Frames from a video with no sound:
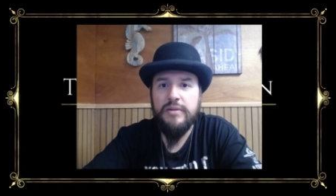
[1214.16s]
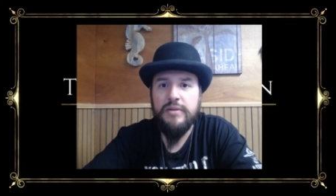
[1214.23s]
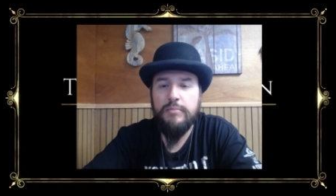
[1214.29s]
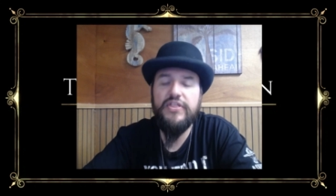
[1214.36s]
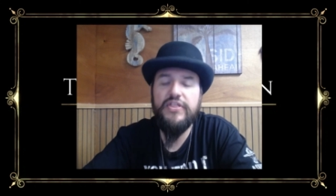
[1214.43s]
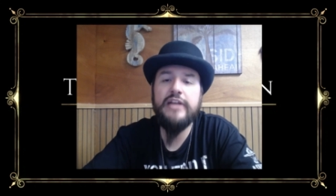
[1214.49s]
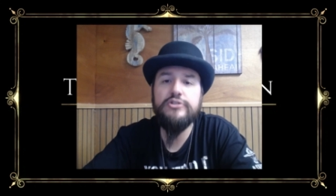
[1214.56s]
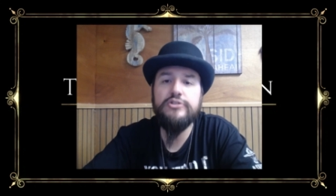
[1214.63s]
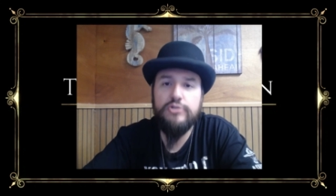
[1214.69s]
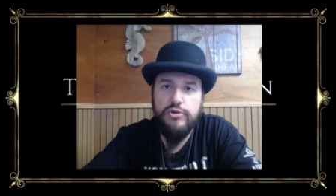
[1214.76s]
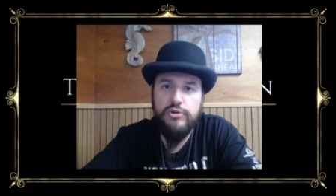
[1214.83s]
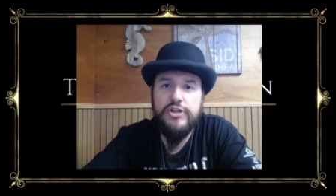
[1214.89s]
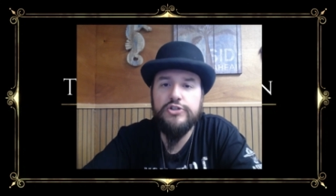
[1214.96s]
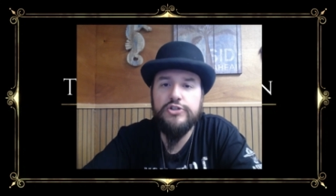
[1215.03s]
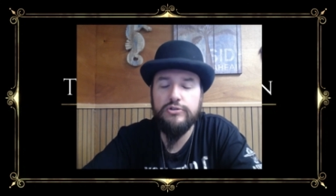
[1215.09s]
but that's the
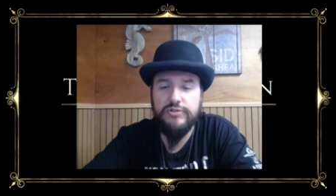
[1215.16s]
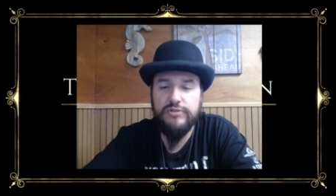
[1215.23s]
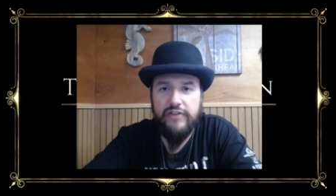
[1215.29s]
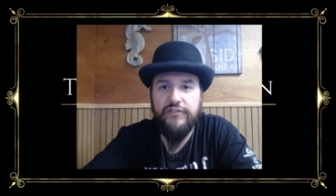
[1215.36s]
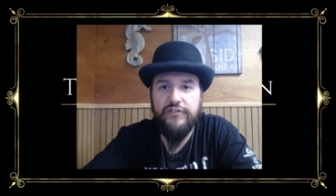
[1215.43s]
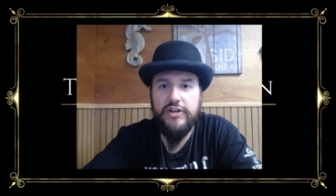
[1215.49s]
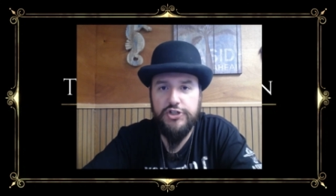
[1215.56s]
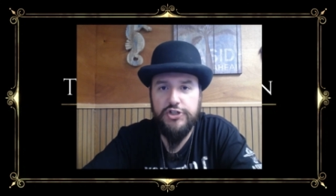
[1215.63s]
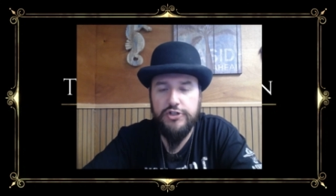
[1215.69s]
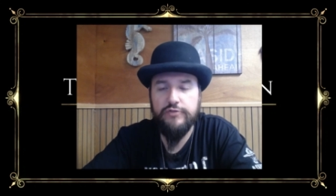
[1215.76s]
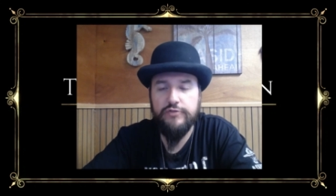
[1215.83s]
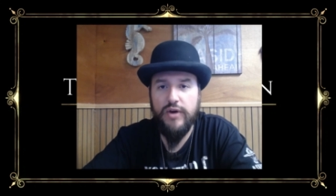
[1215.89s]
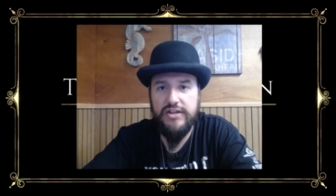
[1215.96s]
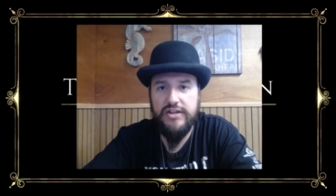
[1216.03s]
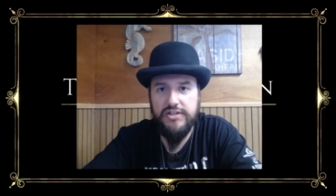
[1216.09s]
traditional definition
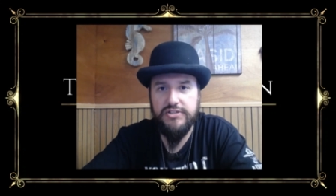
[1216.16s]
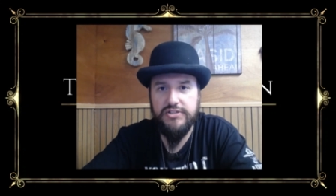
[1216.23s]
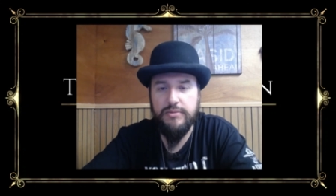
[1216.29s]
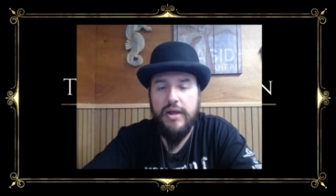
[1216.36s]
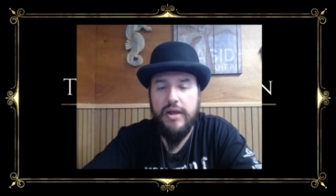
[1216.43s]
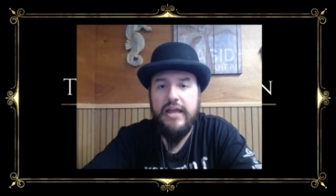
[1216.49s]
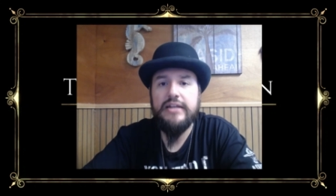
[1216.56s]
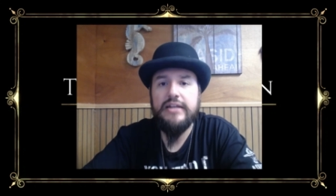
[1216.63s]
of racism